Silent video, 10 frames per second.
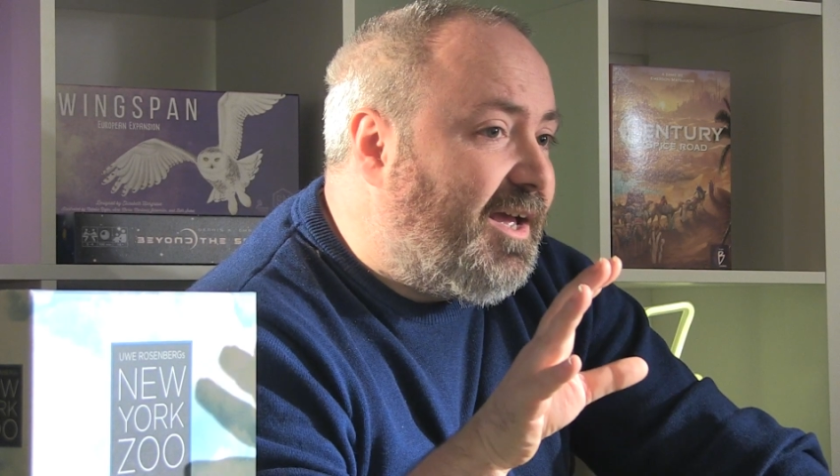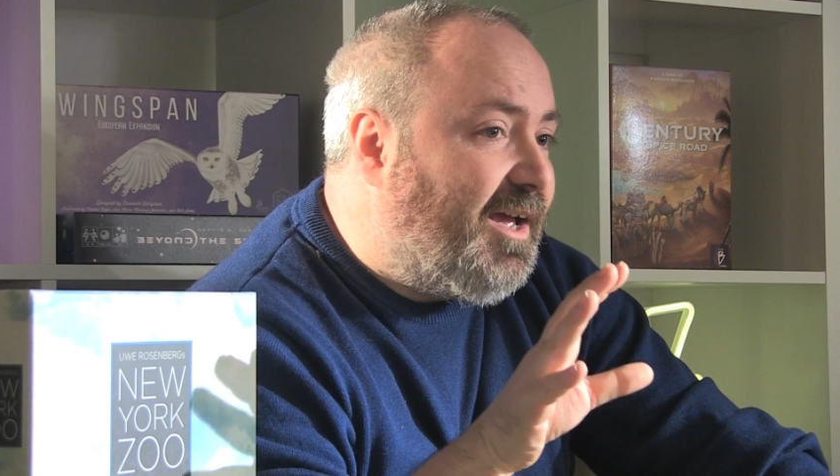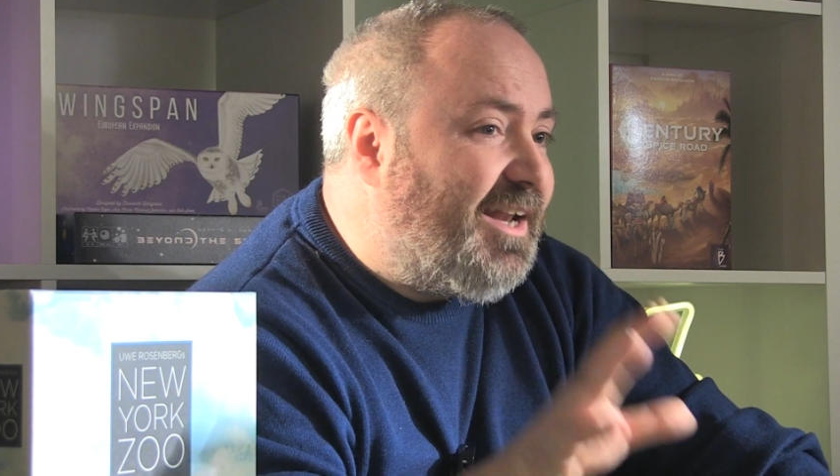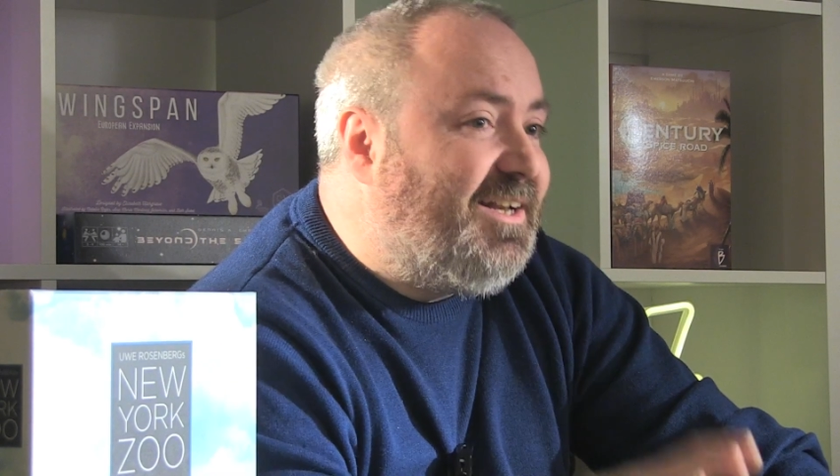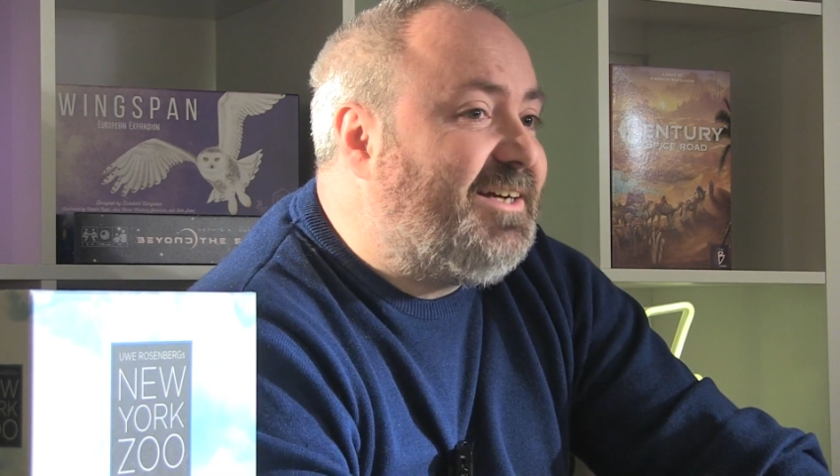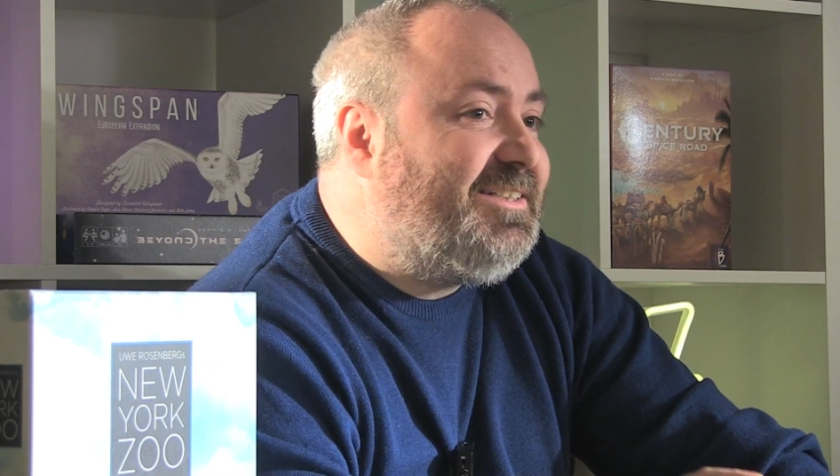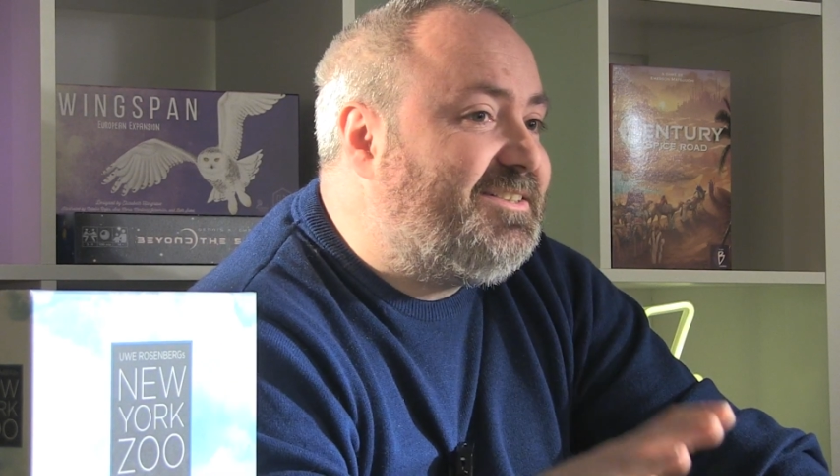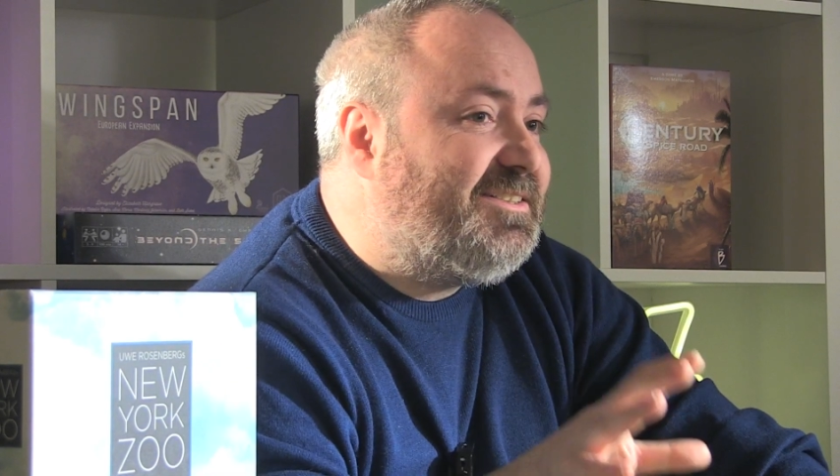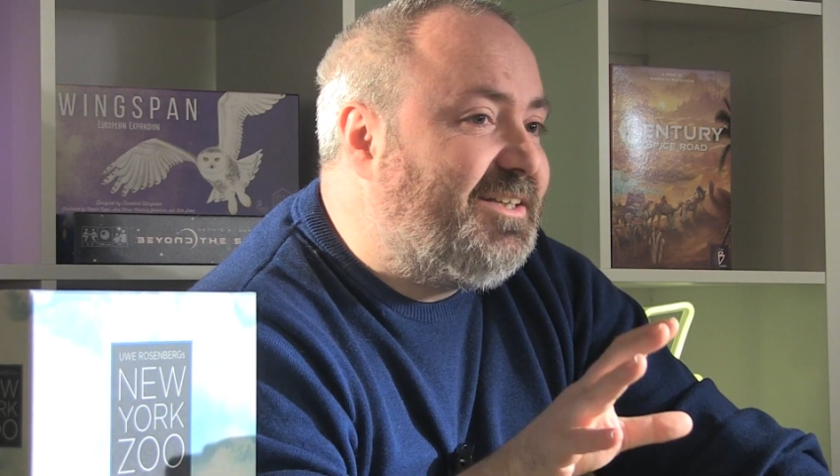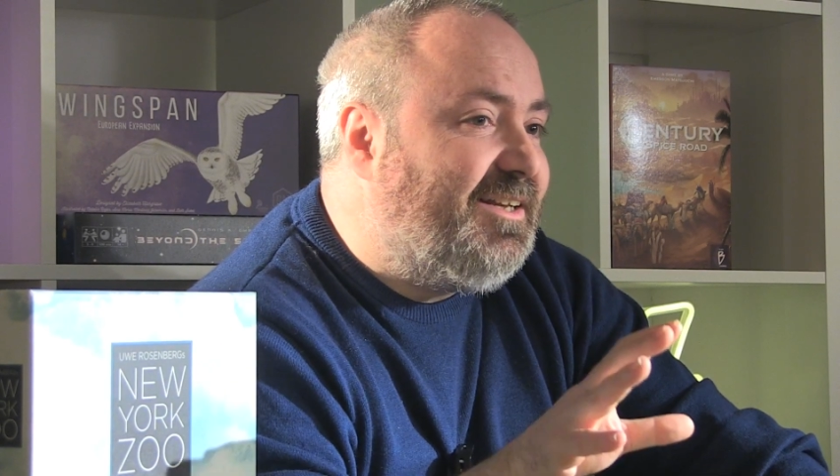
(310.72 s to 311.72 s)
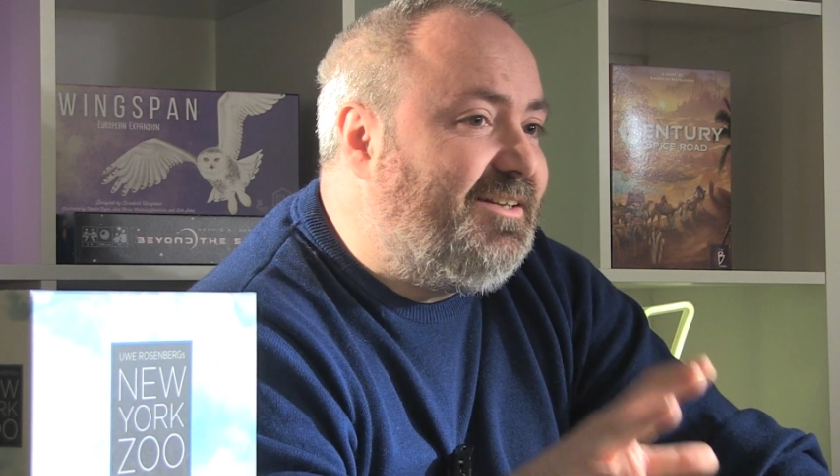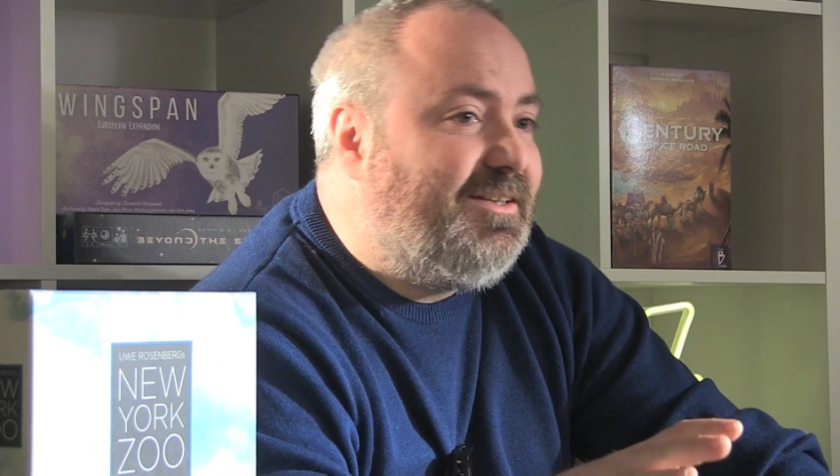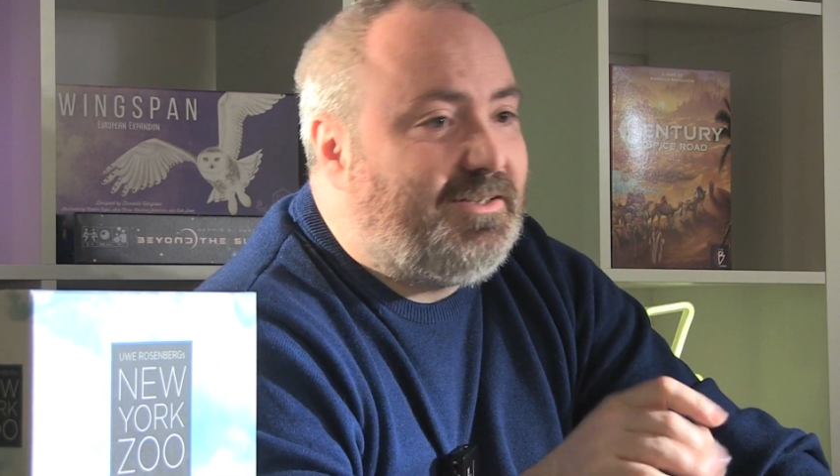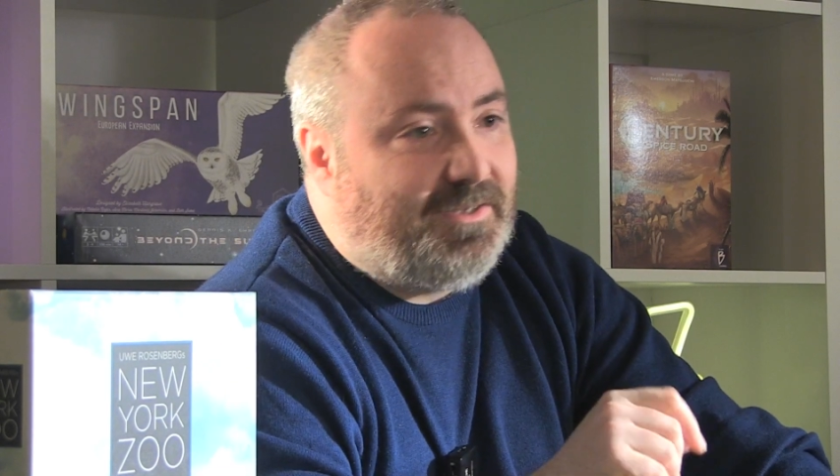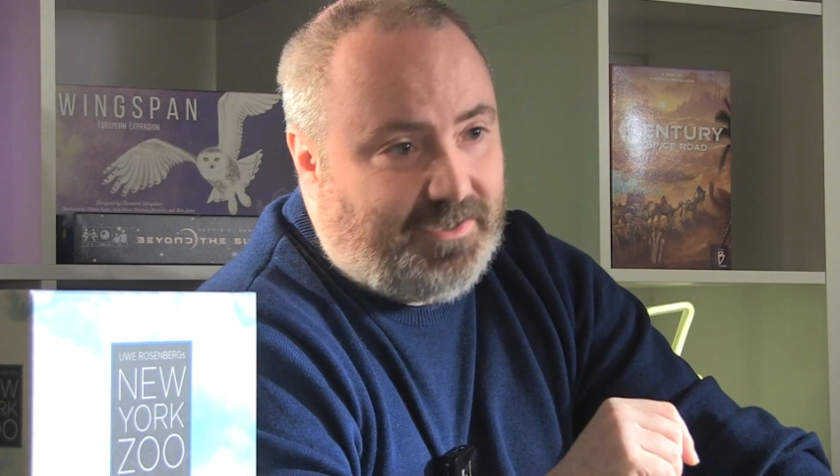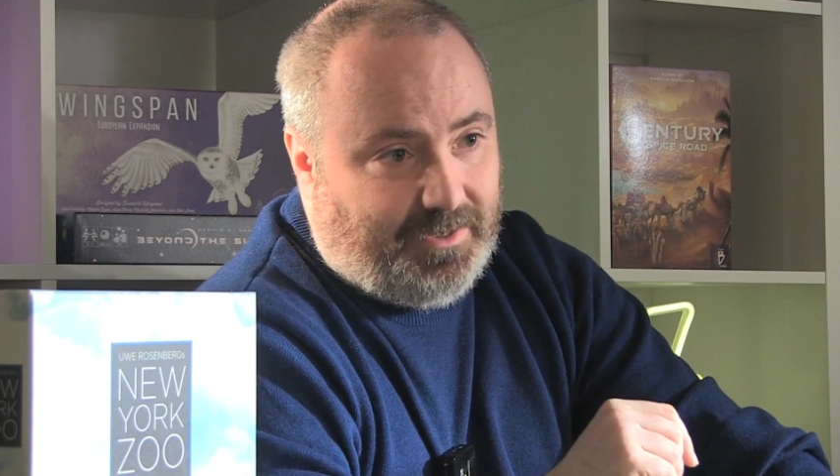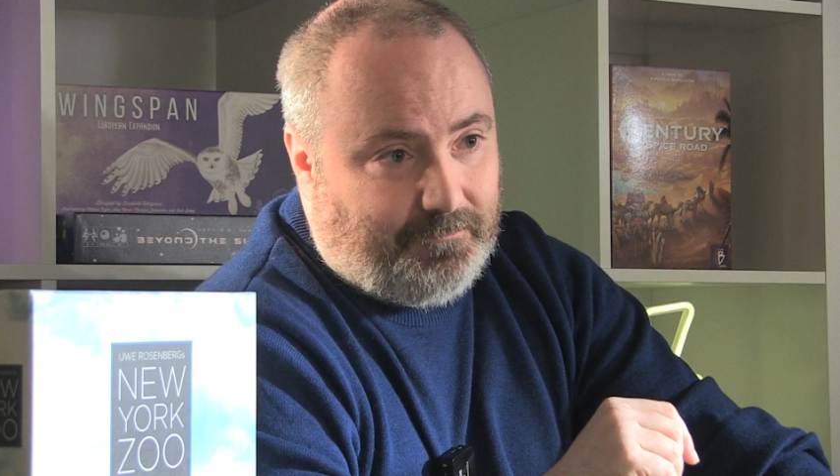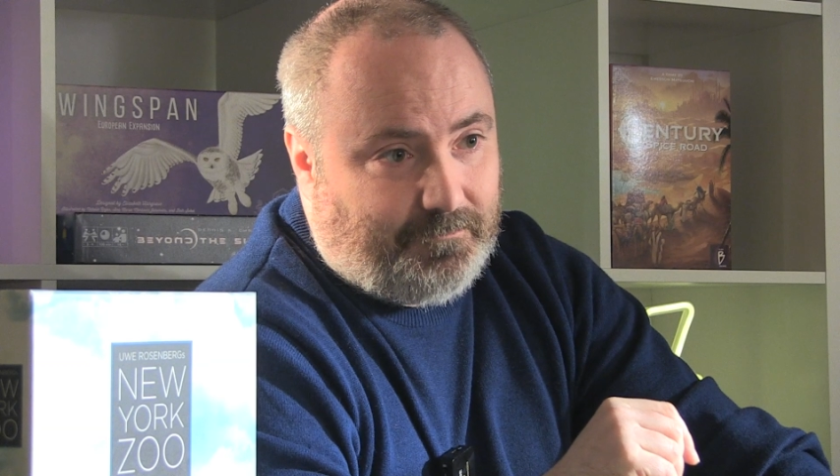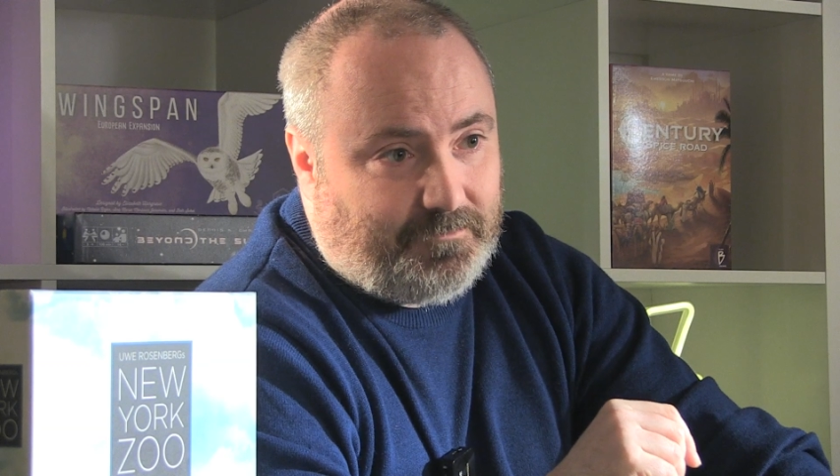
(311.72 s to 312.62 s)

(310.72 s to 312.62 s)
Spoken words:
A nice little game